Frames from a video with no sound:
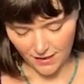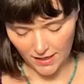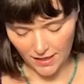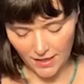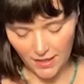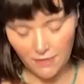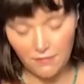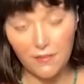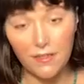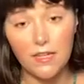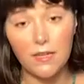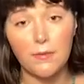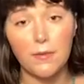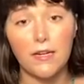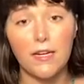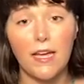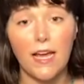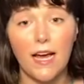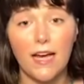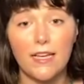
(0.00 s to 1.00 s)
If anybody
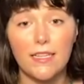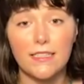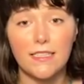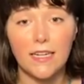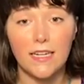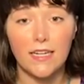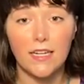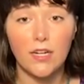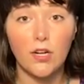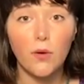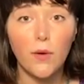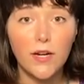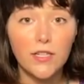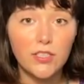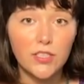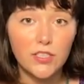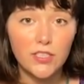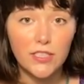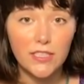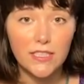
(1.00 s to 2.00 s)
has any
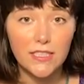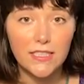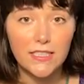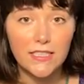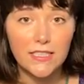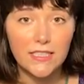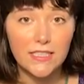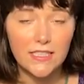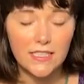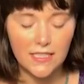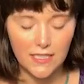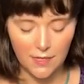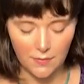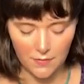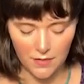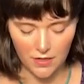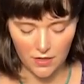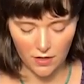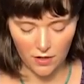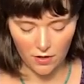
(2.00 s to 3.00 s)
questions, let me
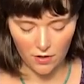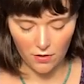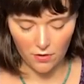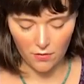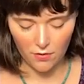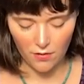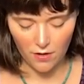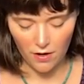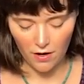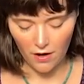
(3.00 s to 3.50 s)
know.